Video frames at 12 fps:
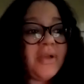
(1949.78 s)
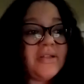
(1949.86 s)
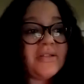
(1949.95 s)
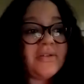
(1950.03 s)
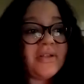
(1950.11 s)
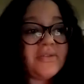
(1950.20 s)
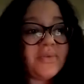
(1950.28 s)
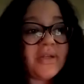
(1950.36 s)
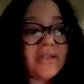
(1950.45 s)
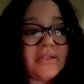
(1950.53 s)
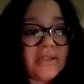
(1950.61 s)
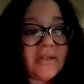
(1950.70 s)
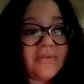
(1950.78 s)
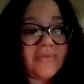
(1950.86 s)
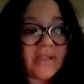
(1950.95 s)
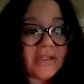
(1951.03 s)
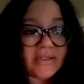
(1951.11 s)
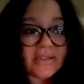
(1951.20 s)
And so that's what I did. I
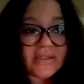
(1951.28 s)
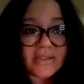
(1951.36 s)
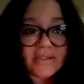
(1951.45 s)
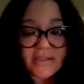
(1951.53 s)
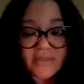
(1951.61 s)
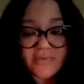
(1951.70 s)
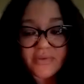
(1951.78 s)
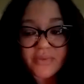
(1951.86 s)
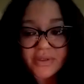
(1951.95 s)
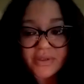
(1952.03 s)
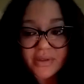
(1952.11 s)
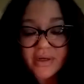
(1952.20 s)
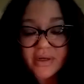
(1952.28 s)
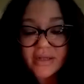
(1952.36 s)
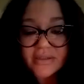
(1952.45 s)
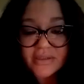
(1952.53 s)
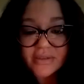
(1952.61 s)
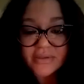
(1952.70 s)
finally got to see Stevie Wonder in
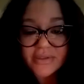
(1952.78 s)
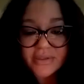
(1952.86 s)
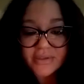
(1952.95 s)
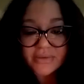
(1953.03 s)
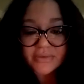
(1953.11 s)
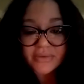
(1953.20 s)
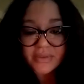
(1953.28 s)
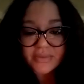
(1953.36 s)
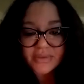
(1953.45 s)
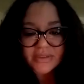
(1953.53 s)
concert too. He was